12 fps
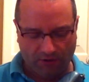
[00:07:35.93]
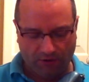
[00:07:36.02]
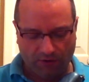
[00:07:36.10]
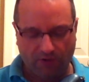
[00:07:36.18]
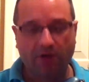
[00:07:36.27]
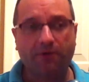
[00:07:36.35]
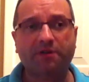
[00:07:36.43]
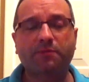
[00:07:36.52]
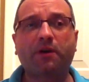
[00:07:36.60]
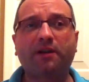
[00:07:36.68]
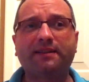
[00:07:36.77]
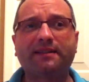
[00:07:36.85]
to the
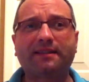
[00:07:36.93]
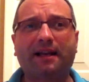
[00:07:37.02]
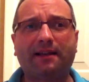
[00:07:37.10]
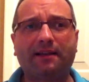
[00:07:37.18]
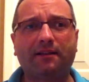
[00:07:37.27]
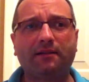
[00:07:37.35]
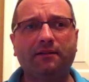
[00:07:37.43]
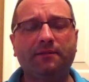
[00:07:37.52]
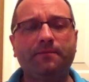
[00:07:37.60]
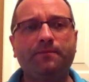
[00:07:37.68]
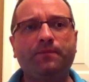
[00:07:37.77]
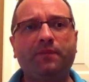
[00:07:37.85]
corresponding saddle,
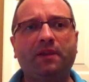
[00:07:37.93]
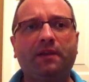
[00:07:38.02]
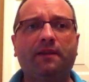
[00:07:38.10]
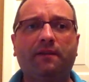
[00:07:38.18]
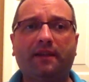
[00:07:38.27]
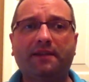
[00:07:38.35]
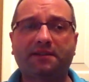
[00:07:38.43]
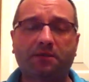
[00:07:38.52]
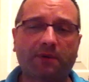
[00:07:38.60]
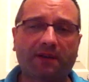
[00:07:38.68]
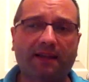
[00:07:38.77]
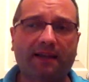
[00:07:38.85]
that
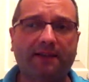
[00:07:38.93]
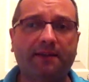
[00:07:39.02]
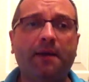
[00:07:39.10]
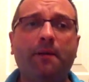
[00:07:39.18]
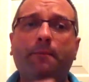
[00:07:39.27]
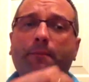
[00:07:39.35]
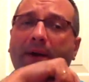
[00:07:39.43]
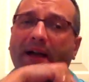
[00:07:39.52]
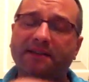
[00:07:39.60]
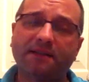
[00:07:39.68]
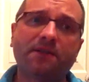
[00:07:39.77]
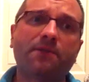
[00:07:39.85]
straight line
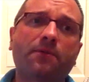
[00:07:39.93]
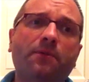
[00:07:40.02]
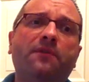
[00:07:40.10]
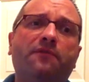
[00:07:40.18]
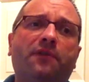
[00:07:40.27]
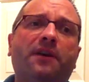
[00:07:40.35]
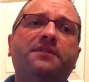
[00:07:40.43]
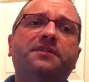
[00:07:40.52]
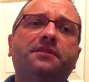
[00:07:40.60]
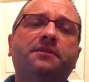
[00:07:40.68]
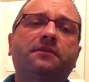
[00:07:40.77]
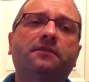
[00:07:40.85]
passes through the
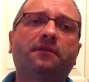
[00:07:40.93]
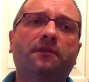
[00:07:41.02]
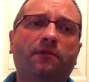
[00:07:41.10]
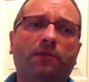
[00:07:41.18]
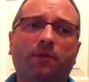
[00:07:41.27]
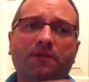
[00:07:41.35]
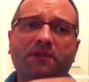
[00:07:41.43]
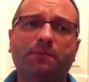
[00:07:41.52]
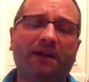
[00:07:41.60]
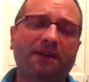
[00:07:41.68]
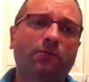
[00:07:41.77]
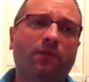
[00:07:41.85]
frets, through the
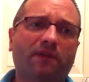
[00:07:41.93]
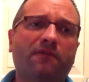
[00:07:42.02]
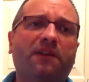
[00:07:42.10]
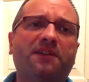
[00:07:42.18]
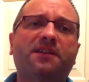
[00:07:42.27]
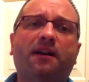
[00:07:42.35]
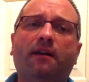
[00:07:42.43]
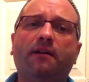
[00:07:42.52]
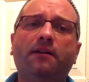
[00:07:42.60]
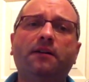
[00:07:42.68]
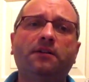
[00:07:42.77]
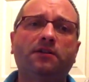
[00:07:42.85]
space where the frets are,
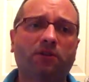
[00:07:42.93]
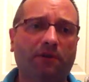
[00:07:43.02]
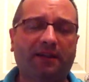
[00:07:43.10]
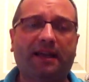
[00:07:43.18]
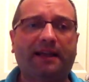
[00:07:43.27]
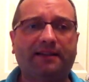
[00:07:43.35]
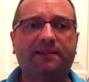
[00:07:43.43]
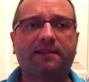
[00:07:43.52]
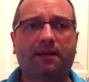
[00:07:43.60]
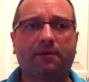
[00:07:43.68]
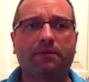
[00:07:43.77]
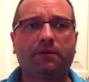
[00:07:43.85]
so it can't
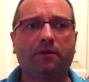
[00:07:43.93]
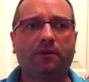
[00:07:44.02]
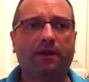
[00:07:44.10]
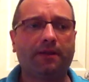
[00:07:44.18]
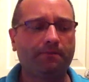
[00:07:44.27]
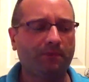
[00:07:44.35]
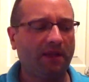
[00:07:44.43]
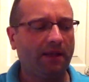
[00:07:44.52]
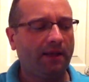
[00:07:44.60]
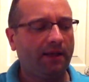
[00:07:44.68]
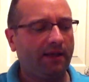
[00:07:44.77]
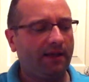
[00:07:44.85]
sound. Okay.
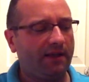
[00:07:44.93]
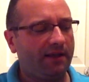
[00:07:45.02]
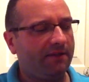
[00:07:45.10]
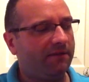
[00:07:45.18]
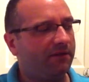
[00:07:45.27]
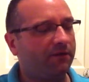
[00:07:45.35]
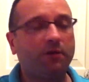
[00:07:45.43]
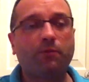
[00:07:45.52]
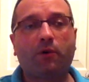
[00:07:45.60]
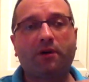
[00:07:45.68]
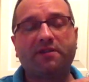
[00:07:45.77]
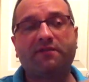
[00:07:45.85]
If the
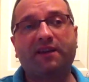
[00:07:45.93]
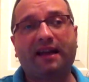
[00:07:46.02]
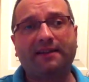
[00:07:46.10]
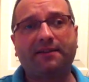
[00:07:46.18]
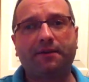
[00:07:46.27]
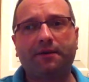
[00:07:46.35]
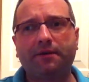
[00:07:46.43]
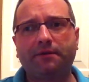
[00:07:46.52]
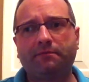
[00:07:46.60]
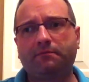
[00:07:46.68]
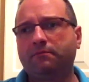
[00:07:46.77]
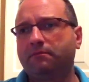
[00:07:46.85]
fretboard is flatter,
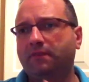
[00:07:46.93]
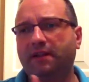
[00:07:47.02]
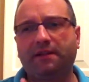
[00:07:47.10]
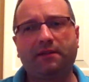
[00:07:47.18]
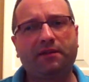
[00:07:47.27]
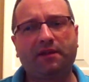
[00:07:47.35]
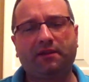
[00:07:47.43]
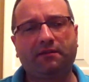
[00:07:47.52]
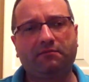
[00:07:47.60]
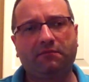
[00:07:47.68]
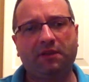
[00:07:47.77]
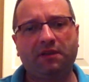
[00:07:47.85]
anything
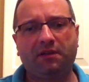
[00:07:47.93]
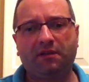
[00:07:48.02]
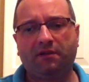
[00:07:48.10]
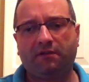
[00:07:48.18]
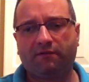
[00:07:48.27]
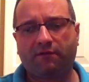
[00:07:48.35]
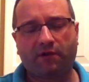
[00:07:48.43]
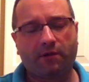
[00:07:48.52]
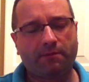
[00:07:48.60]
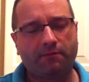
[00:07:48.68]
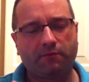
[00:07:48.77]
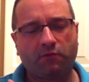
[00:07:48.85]

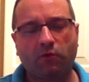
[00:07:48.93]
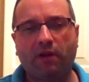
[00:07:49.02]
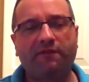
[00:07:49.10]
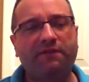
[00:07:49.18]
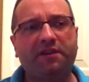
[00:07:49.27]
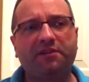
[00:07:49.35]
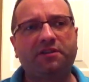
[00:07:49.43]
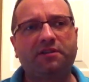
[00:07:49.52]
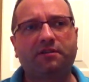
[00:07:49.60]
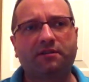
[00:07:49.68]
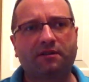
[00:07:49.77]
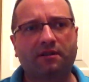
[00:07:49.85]
from 12
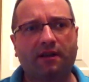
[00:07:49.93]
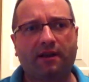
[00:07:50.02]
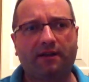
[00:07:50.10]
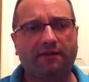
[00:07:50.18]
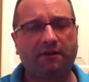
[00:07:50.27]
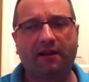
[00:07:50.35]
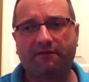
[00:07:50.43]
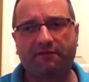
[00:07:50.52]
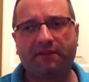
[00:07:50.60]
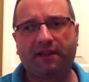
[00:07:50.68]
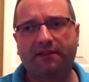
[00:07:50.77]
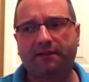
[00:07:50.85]
inches and
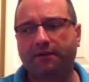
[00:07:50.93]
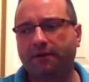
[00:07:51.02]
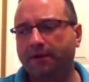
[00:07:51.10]
flatter,